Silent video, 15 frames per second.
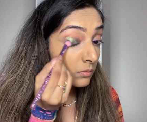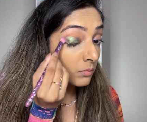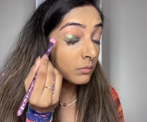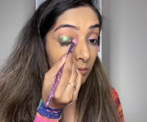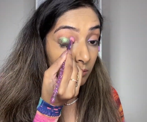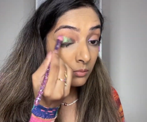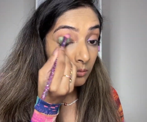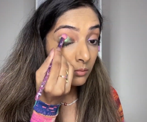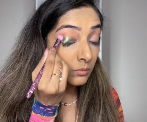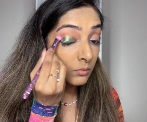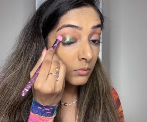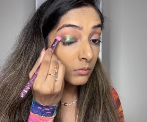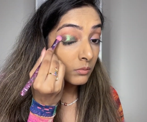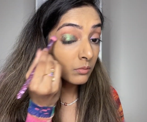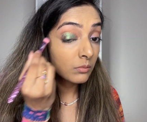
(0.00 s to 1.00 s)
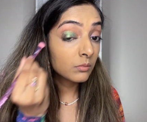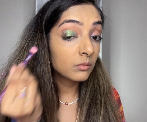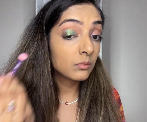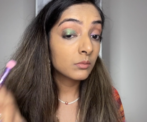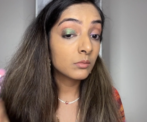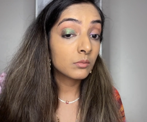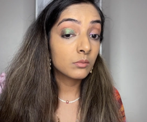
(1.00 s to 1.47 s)

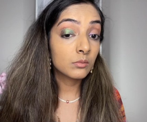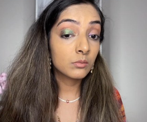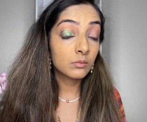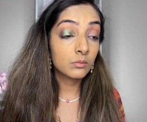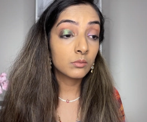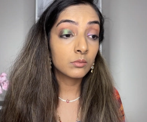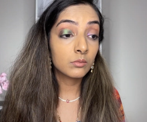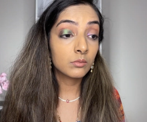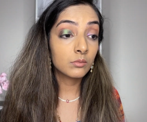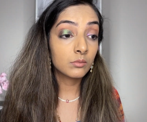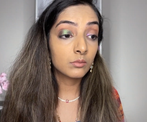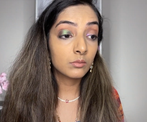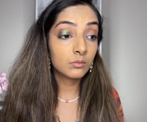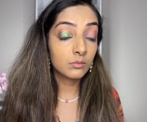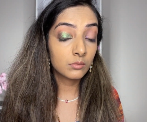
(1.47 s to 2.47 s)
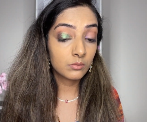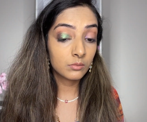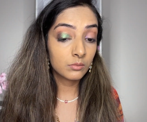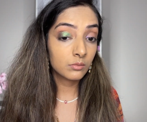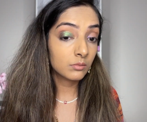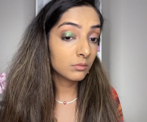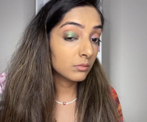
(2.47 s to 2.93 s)

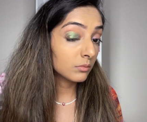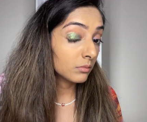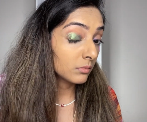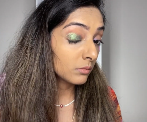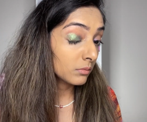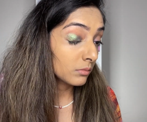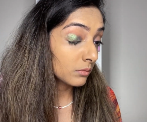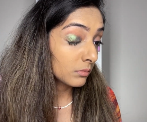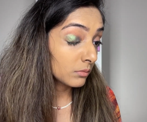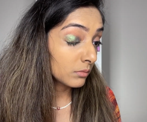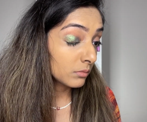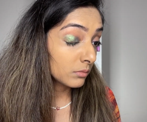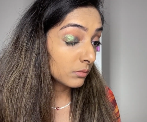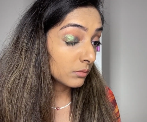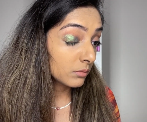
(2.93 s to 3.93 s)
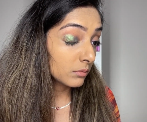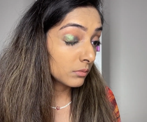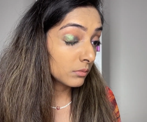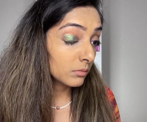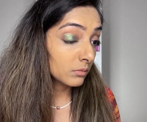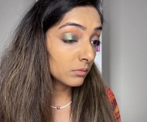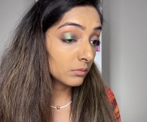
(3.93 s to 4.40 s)

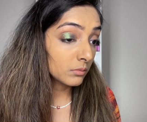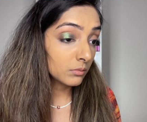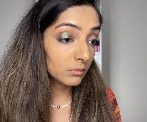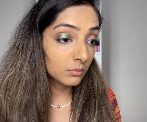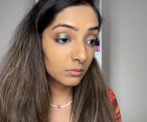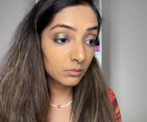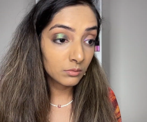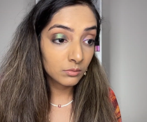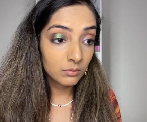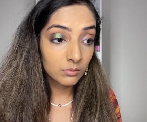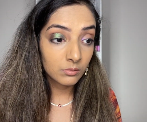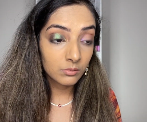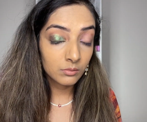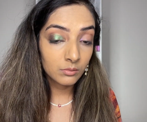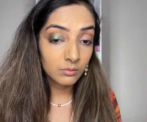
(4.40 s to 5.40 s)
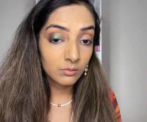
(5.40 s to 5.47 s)
(no one is talking)